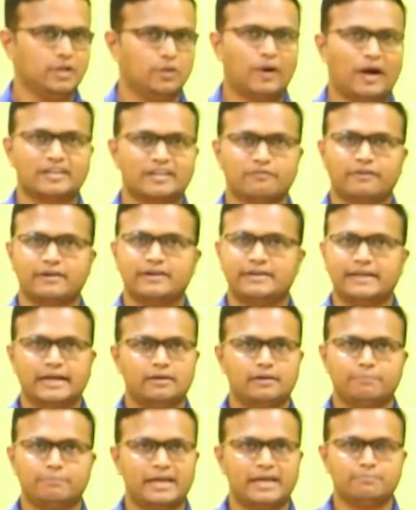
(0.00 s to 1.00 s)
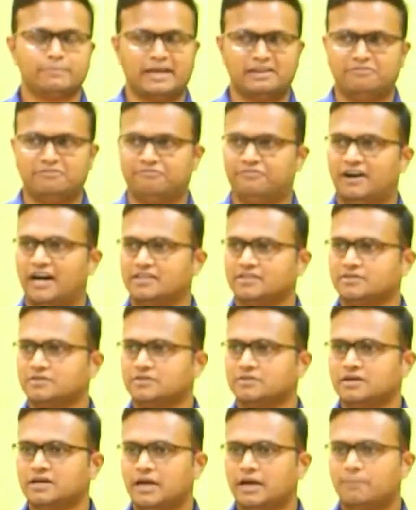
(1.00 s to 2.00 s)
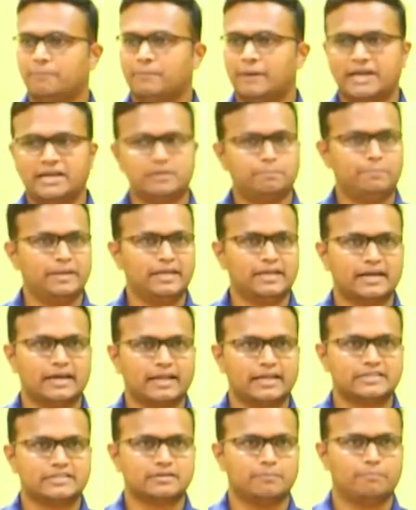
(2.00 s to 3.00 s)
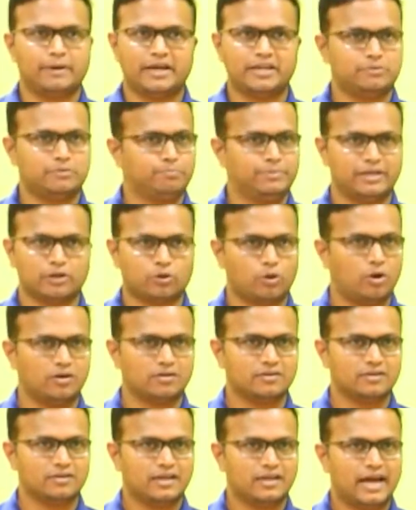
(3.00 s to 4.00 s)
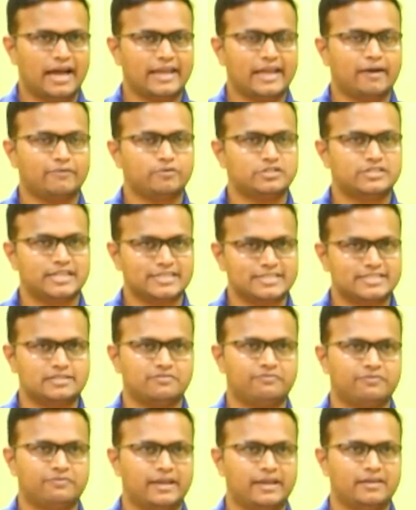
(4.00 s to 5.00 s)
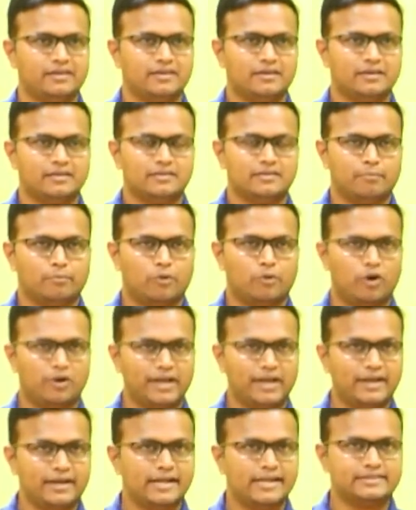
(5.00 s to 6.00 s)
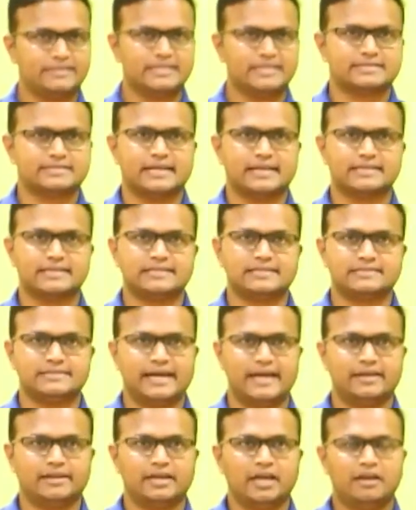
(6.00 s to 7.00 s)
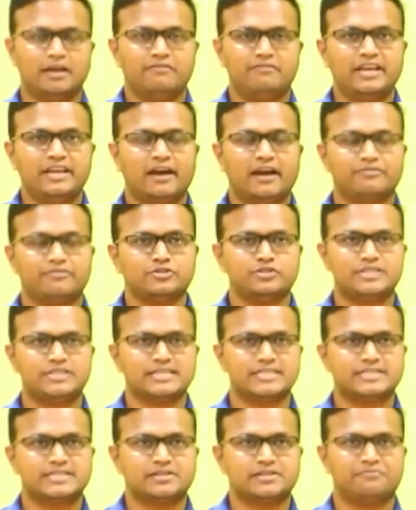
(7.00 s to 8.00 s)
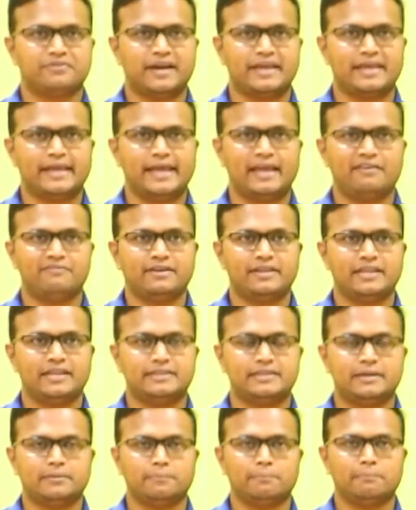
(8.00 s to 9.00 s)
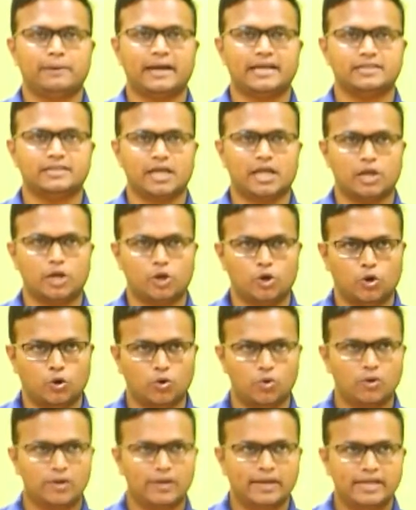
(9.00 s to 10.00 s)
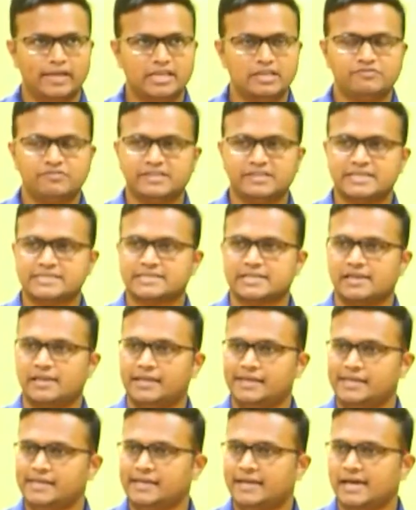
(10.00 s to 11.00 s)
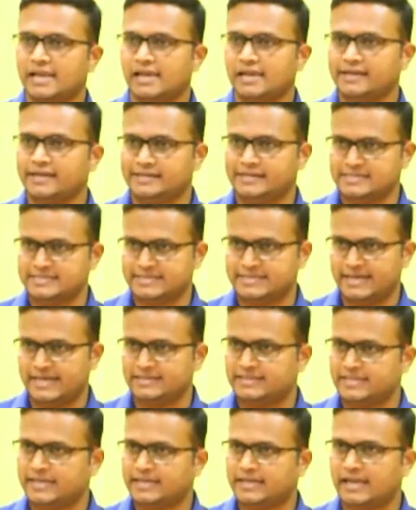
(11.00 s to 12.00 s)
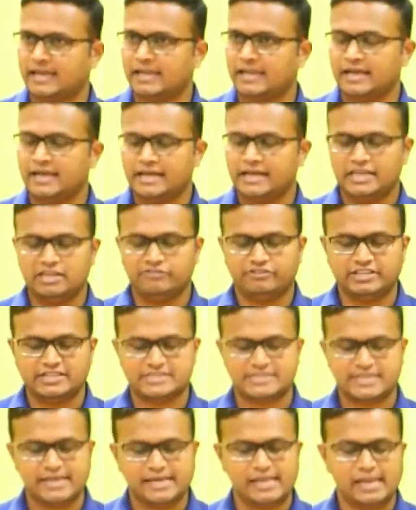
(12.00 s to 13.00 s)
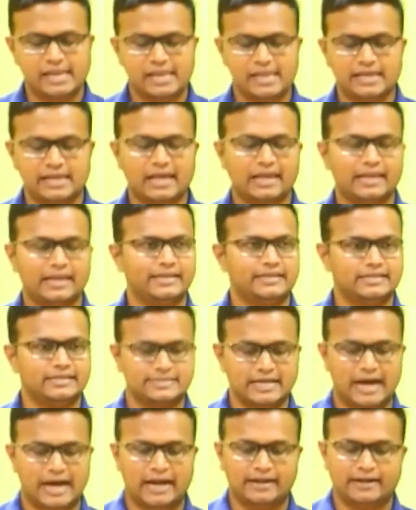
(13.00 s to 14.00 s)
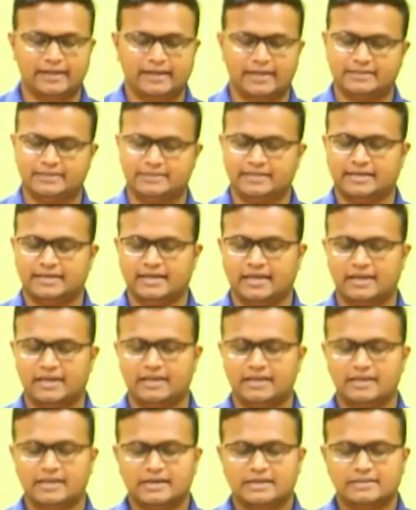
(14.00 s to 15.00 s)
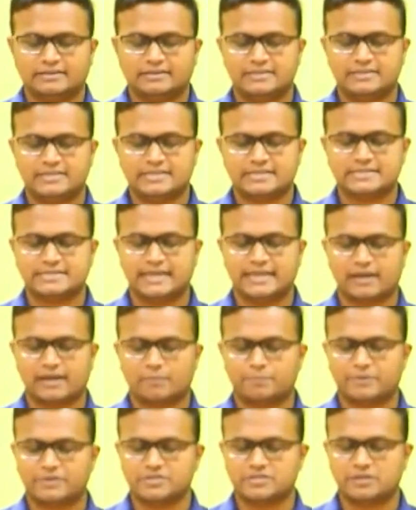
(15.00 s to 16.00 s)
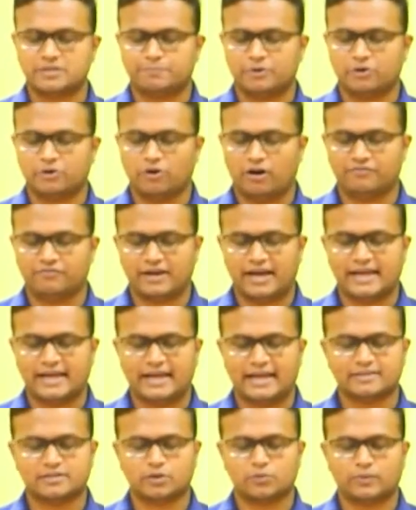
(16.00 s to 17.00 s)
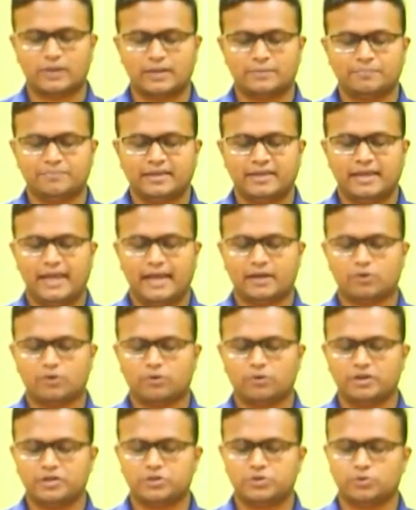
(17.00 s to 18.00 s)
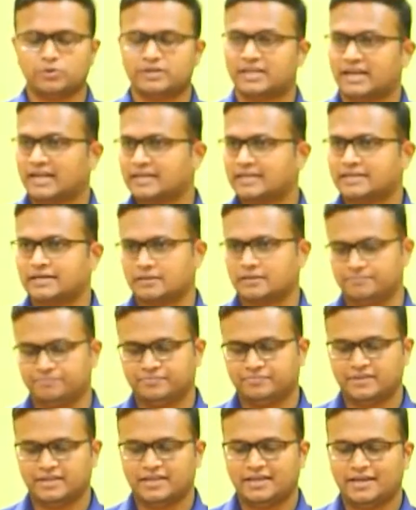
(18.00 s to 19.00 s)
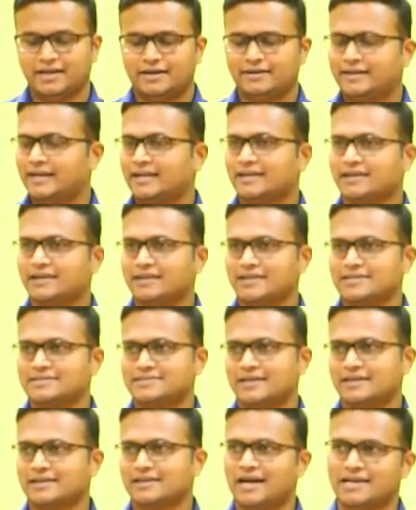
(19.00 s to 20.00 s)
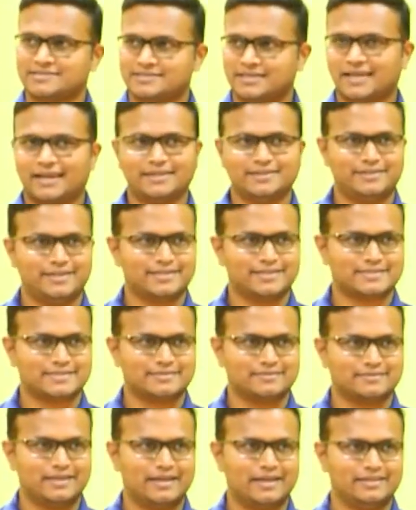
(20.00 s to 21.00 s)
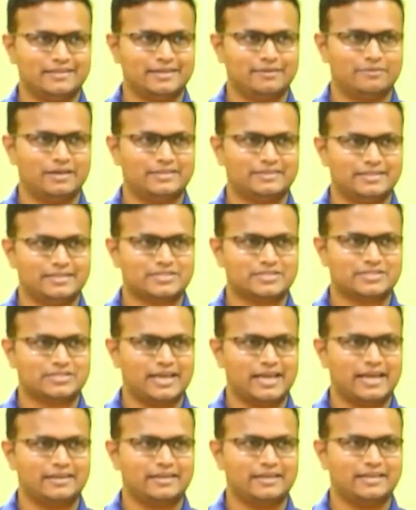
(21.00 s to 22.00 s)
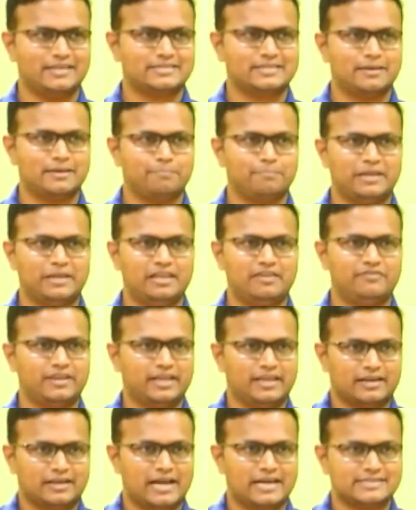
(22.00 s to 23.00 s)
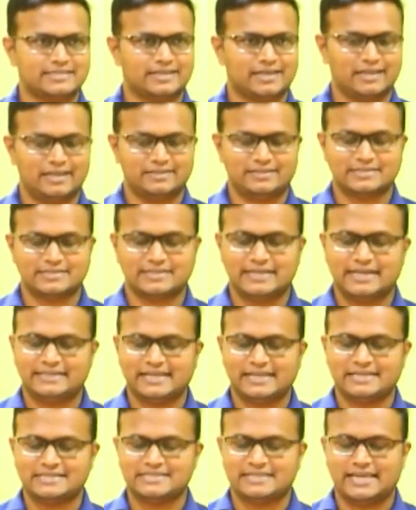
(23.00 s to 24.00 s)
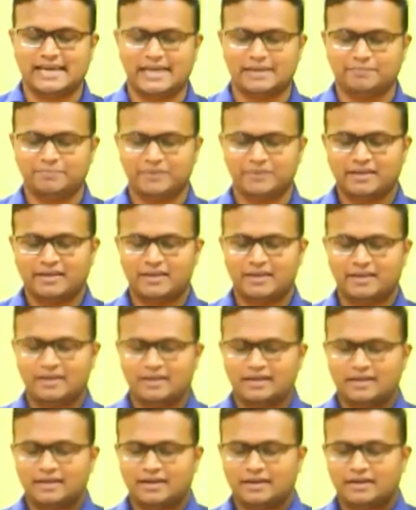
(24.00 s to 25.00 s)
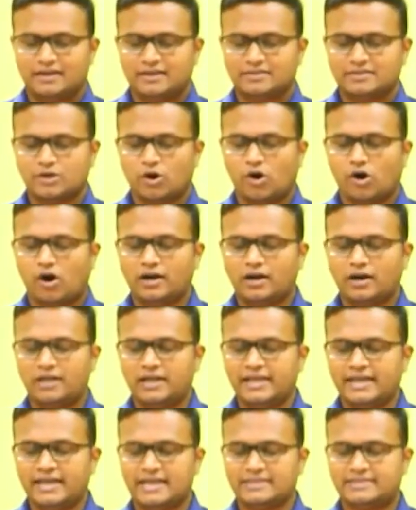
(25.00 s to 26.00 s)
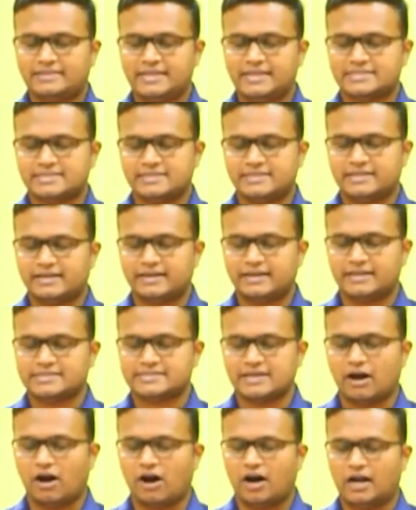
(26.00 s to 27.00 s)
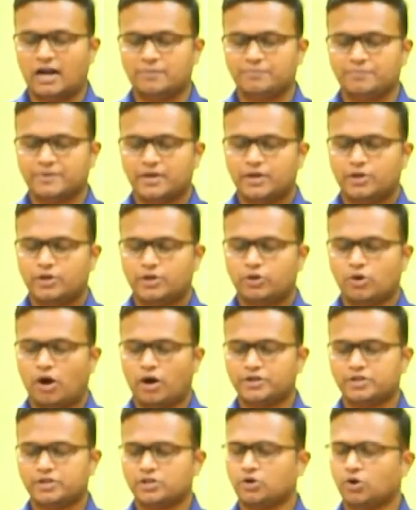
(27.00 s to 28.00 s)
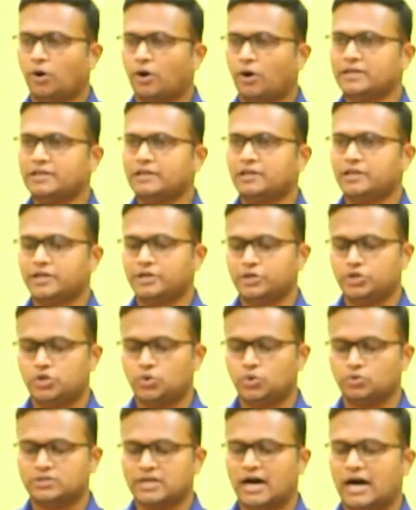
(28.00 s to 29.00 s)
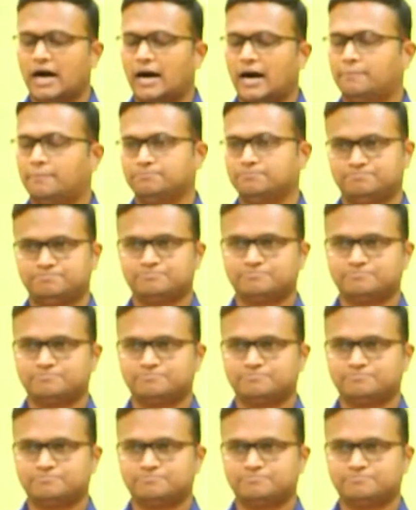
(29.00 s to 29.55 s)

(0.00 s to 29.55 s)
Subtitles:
Whatever done by my father might be correct, might be wrong. I have to justify. The modern ethics tells us that we have to justify everything by the law. If it is legal, it is ethical. If it is illegal, it is unethical. This is the general principle of. And another one, according to Drucker. Drucker is the classical ethics ethist, and he's believing in classical ethics. He tells that the only ethics needed is all not knowingly do the harm.